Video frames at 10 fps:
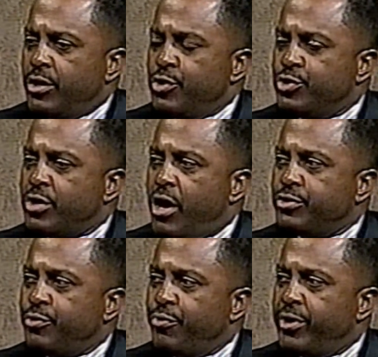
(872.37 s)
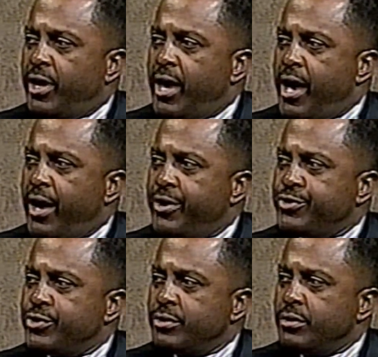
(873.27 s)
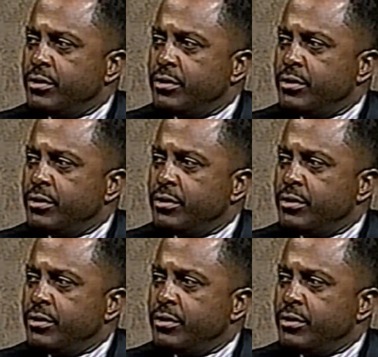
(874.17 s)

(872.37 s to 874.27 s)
you start to realize